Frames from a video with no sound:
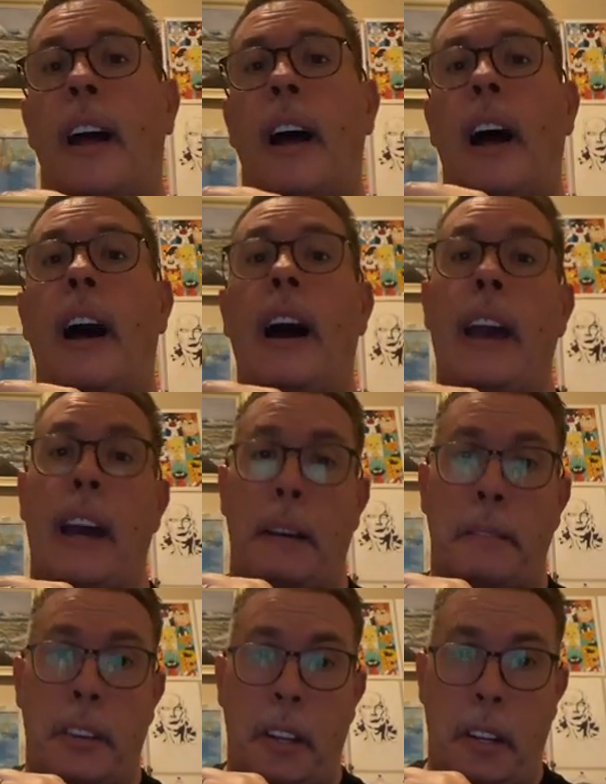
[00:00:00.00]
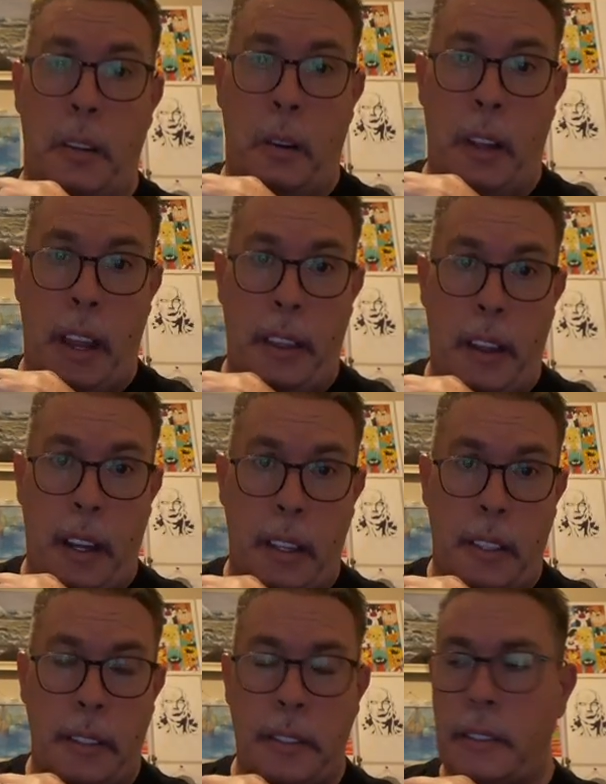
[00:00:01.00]
I absolutely adore that thing.
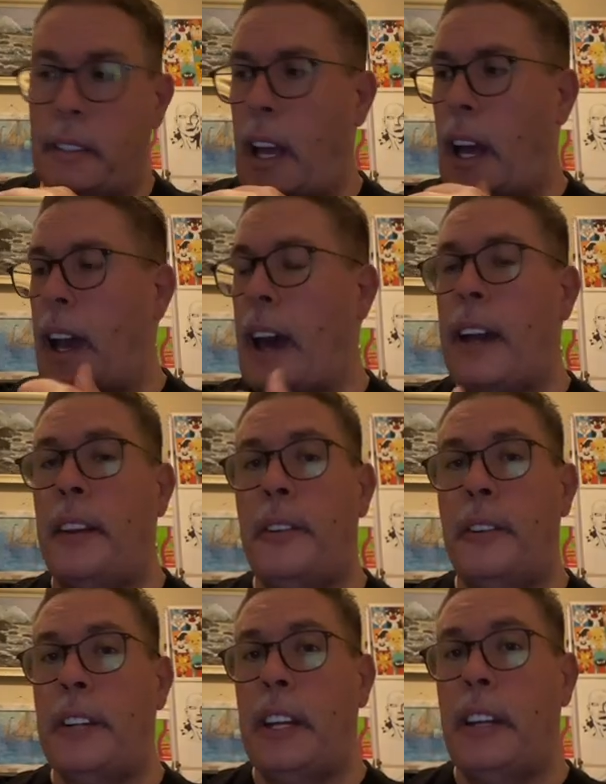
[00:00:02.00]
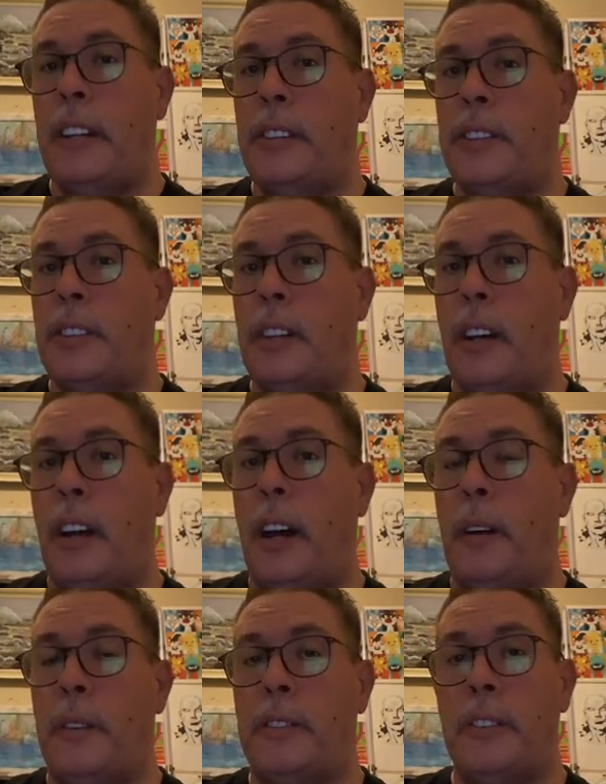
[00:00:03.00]
I had a 13-inch I
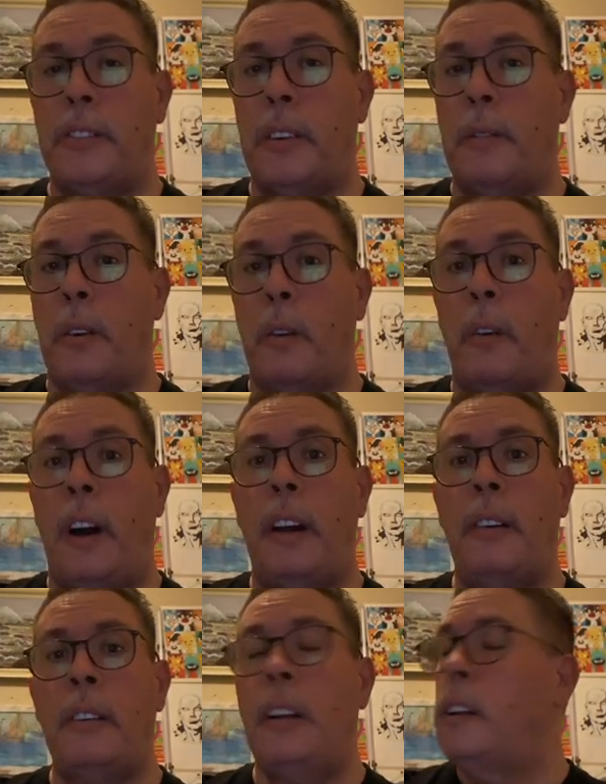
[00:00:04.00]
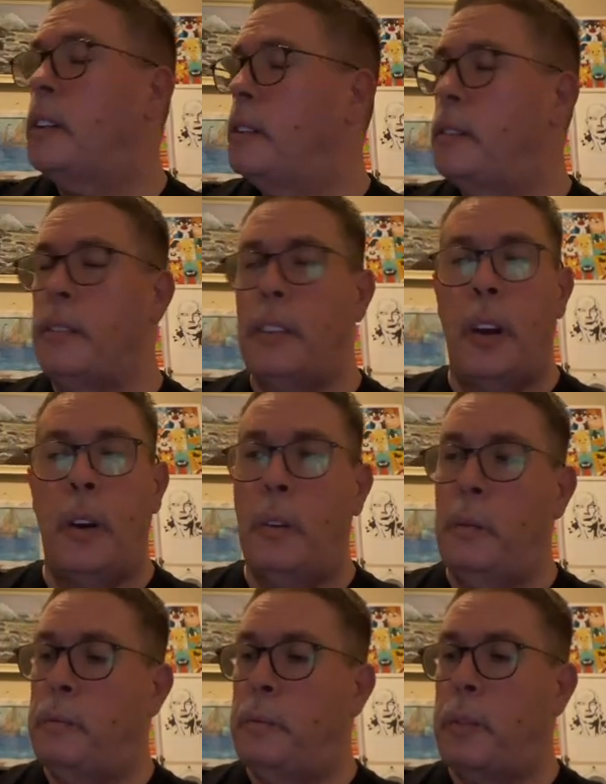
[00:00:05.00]
was using for a while. No
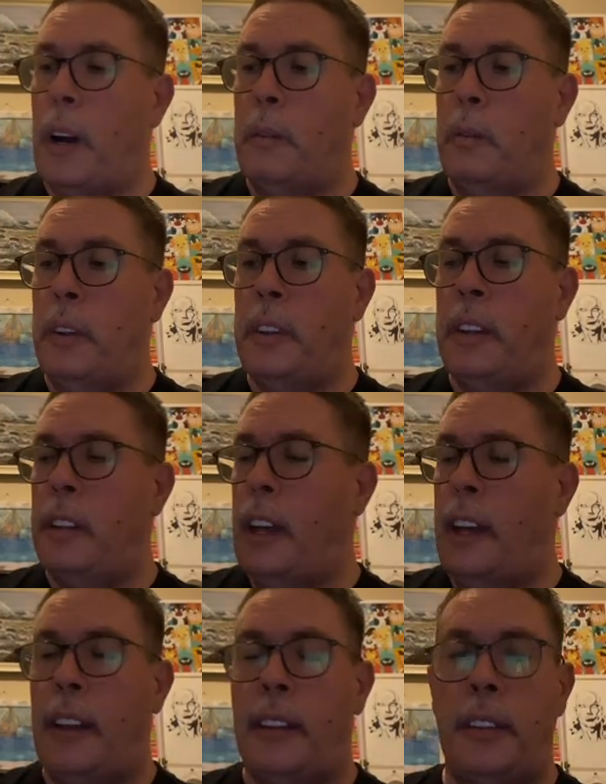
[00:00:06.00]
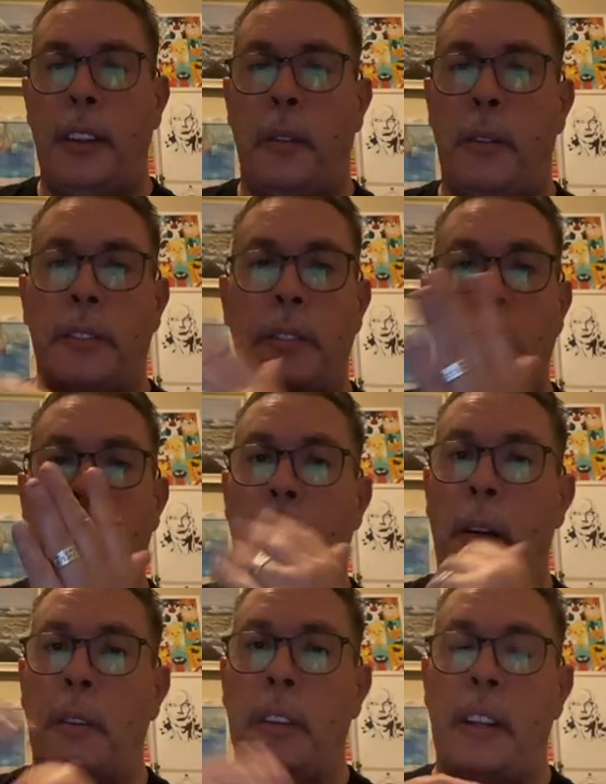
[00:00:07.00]
problem with it. There was no
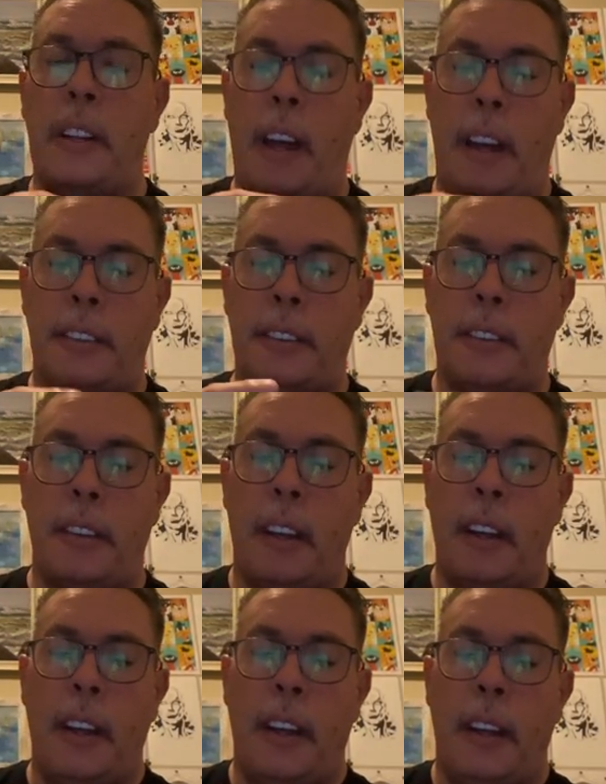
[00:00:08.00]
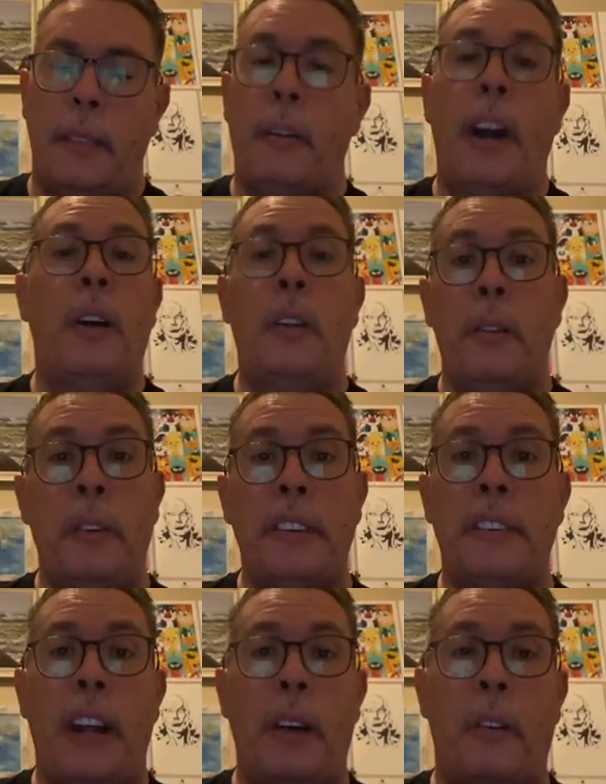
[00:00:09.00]
problem with it. That's my only
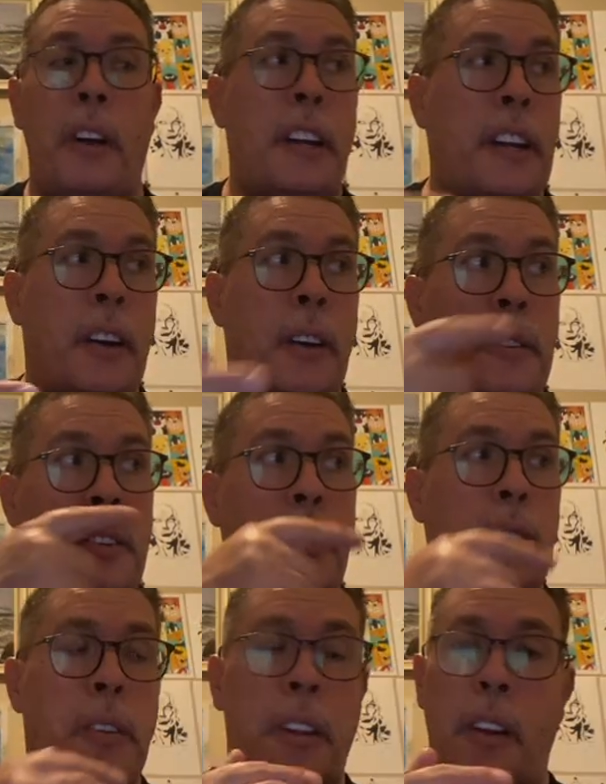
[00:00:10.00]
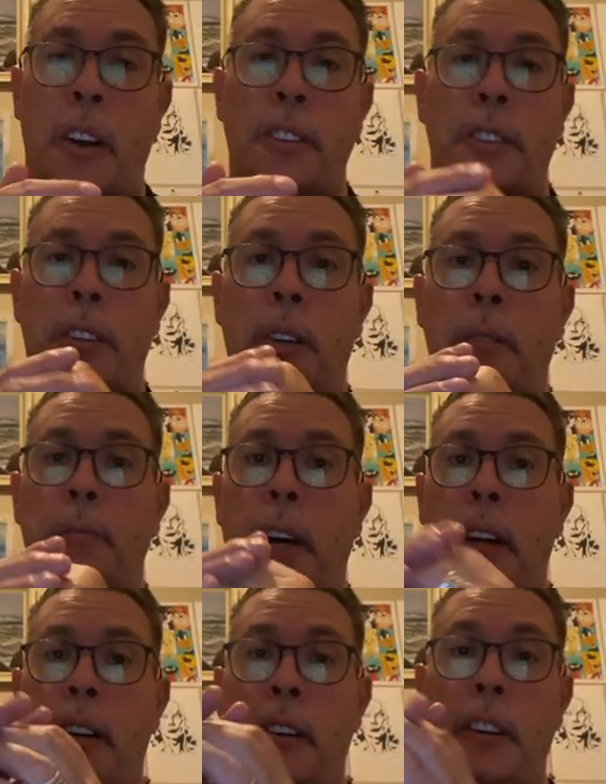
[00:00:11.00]
reason I wanted to go to the larger
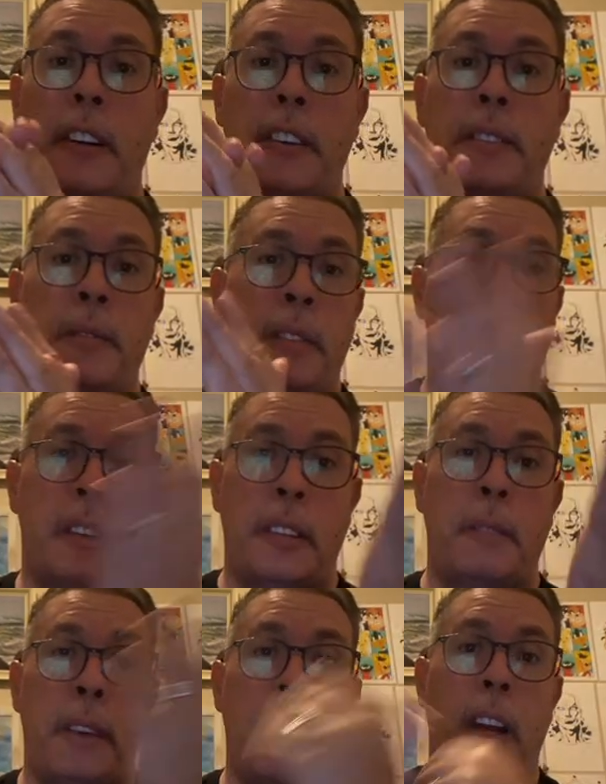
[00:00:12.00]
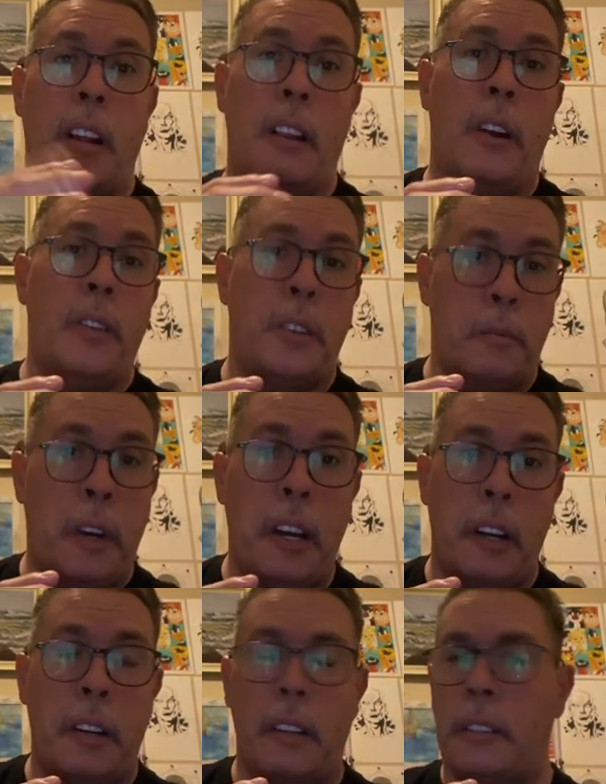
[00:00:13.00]
monitor, is because I'm getting a larger
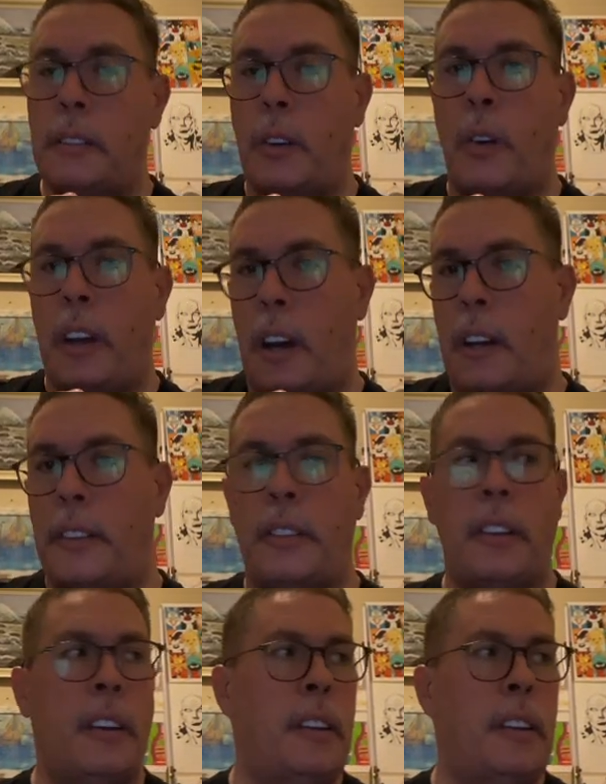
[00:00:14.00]
monitor, quite honestly.